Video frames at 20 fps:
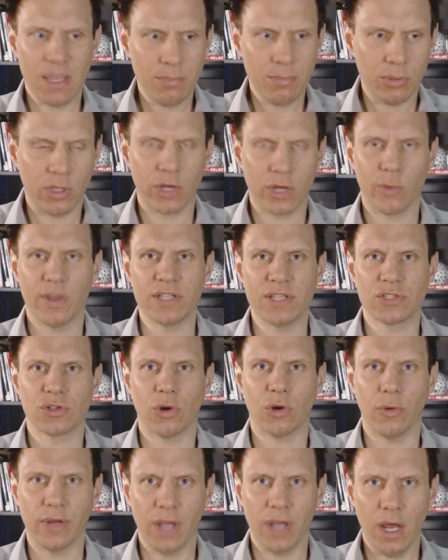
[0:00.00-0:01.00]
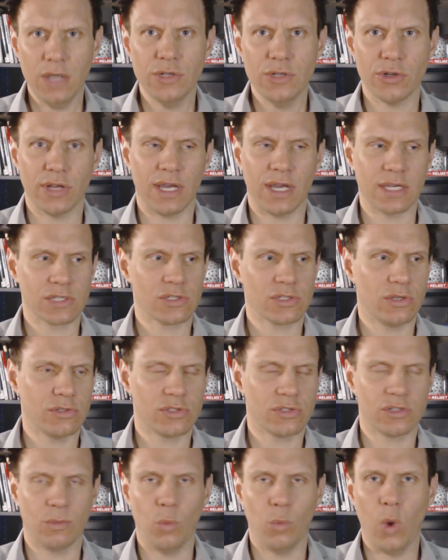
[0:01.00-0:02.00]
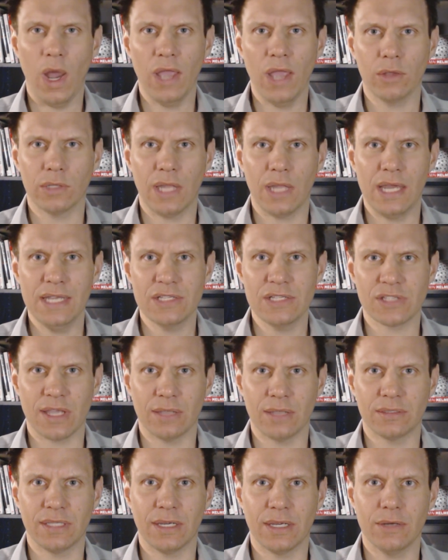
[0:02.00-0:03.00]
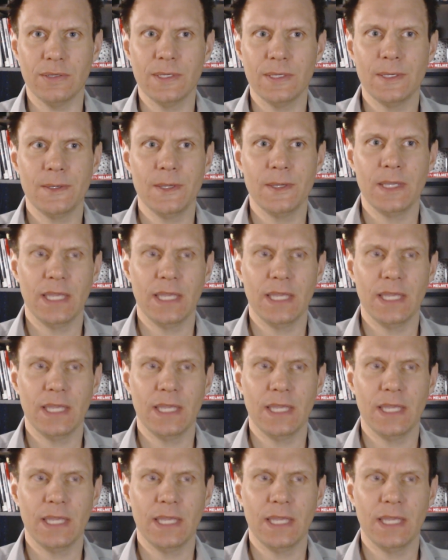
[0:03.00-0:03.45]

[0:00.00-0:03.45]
Temple, a great story, underdog. So there's some wild lines out there,